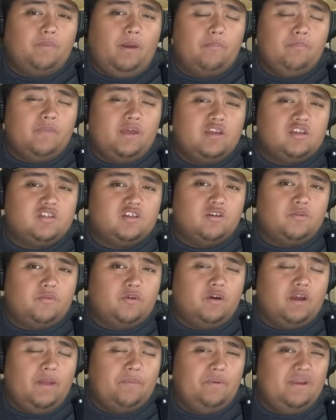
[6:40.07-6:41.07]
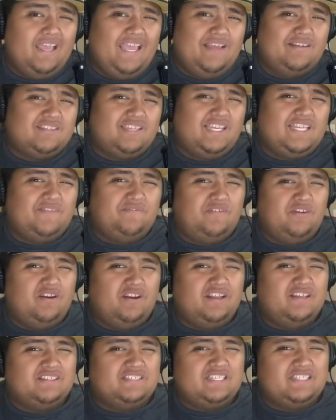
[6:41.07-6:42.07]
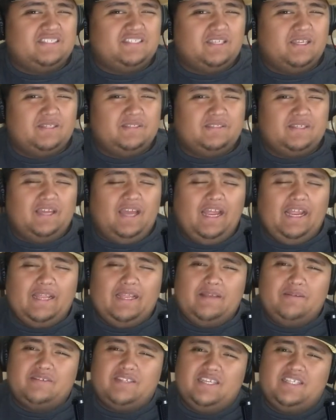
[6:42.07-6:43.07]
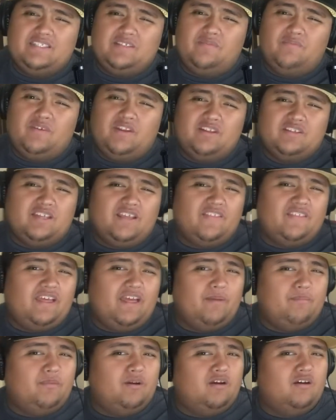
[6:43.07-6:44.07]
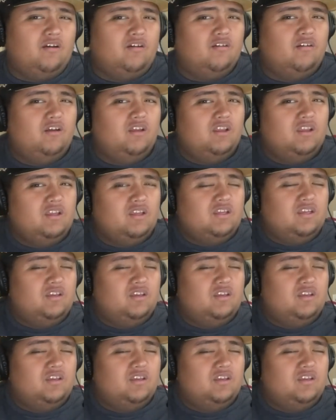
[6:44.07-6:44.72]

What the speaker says: I'm not sure, bro. I keep saying some videos like that, bro.